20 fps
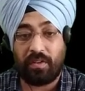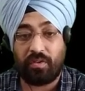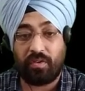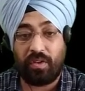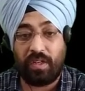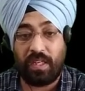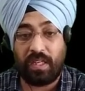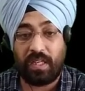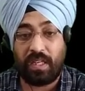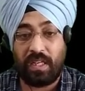So
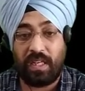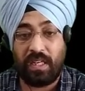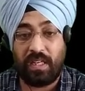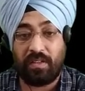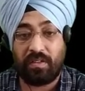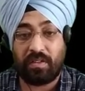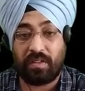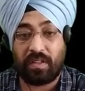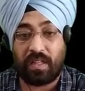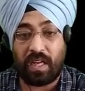it
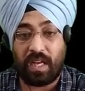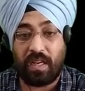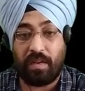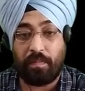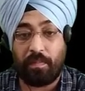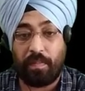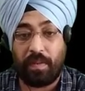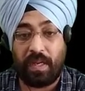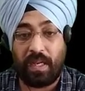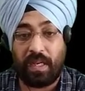is
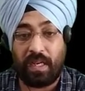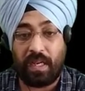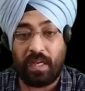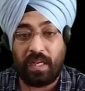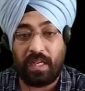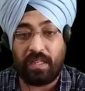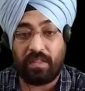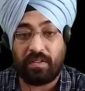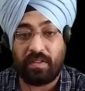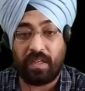thiophene,
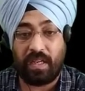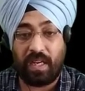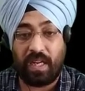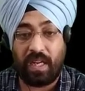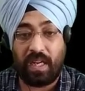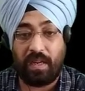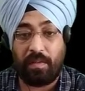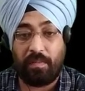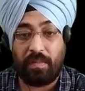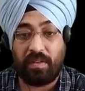its
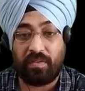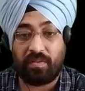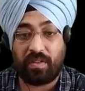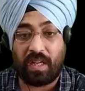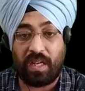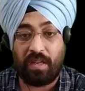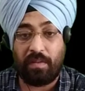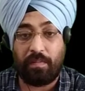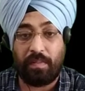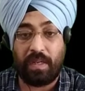name is
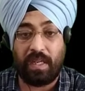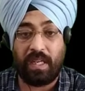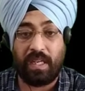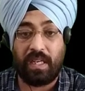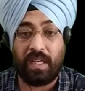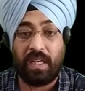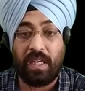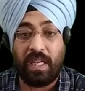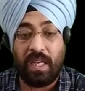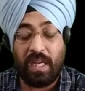
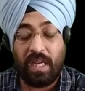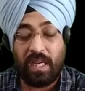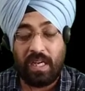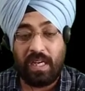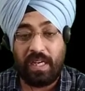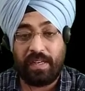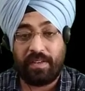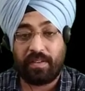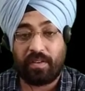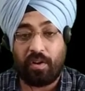thiophene,
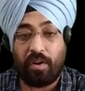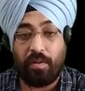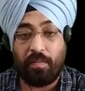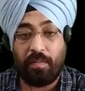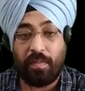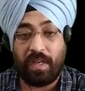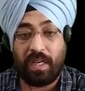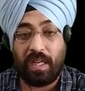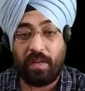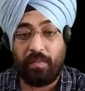its
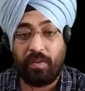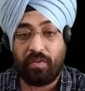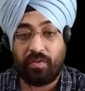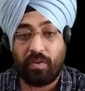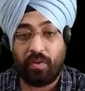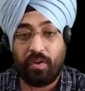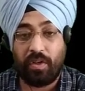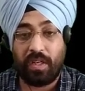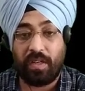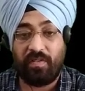common name is
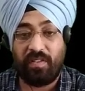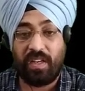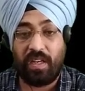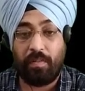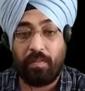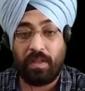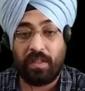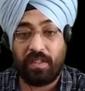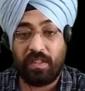not available.